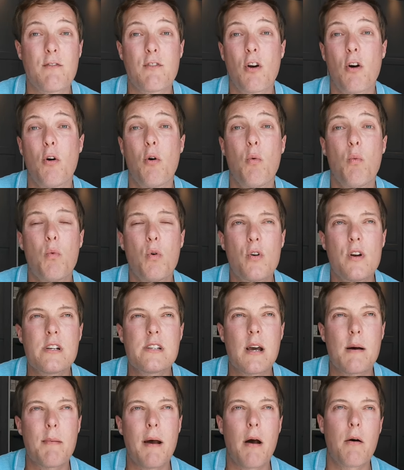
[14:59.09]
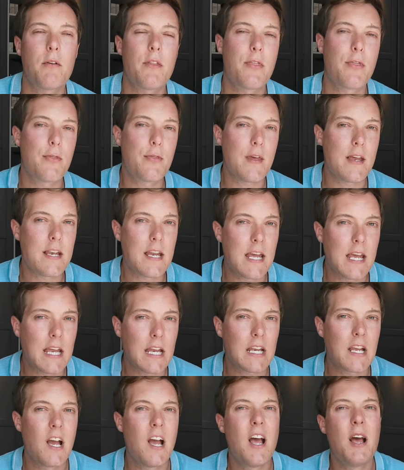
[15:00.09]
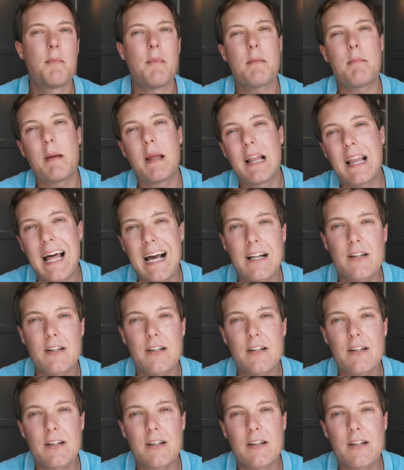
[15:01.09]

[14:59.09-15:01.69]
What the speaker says: If you're worried about thinning, a bit